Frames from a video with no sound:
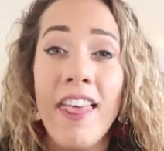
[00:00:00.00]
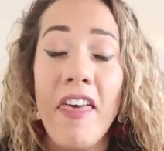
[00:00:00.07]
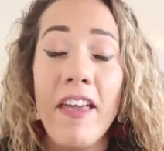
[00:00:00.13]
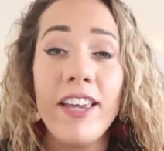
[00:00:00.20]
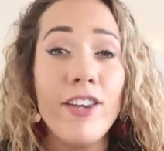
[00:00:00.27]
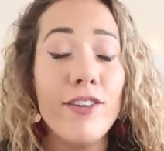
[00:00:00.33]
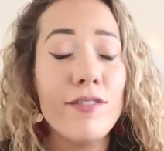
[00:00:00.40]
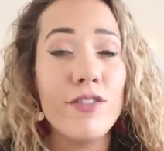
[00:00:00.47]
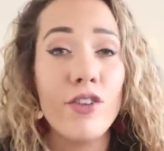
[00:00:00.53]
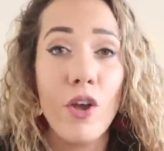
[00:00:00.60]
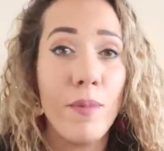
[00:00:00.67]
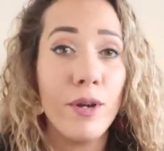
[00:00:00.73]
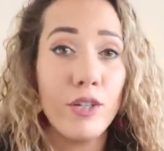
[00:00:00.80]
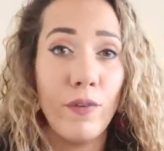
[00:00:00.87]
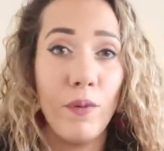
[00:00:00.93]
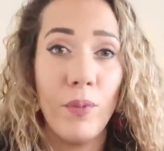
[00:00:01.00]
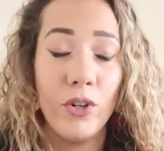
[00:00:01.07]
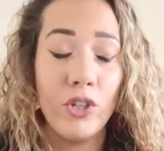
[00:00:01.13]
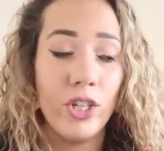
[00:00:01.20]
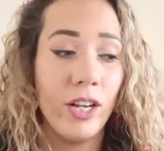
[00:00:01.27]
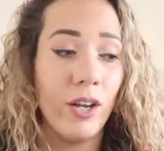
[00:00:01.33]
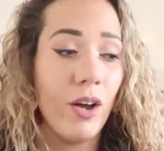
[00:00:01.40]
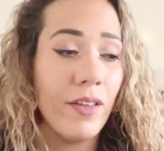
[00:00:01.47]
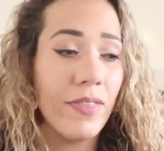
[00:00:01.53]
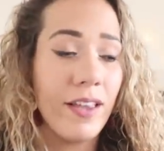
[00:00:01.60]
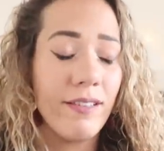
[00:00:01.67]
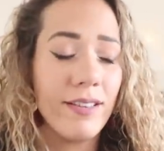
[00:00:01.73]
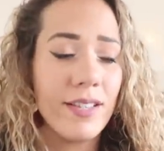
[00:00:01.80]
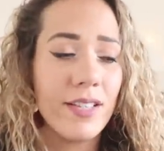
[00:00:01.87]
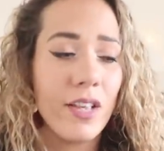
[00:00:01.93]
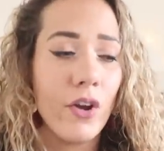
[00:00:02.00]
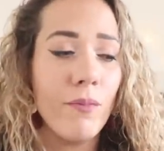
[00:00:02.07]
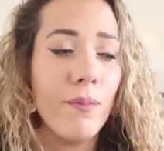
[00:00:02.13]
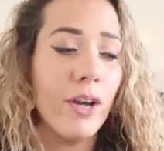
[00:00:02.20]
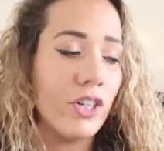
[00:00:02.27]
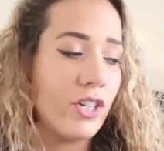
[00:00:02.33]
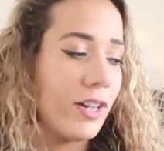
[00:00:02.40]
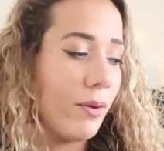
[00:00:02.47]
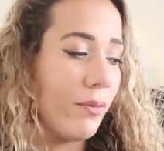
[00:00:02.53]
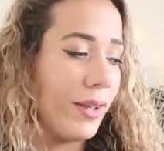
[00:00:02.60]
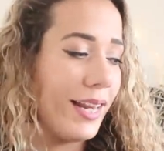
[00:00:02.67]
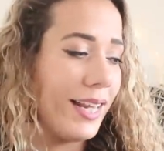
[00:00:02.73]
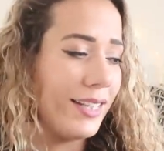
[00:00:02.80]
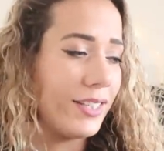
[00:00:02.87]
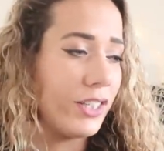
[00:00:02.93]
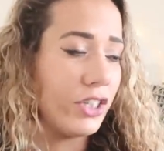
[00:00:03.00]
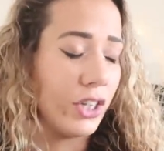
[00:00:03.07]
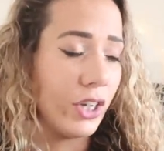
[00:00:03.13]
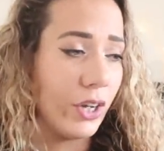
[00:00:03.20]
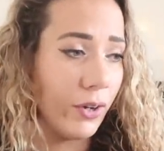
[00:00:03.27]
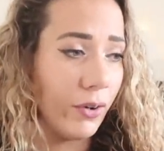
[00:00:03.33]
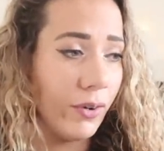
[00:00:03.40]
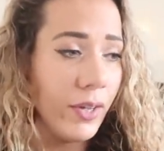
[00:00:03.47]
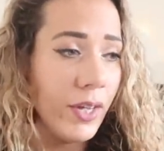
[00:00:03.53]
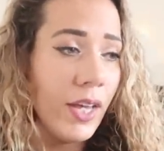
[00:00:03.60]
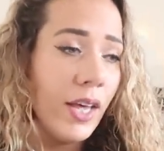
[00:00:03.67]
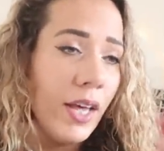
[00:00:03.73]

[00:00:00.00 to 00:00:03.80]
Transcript: Thank you so much for watching. There is so much that we need to do.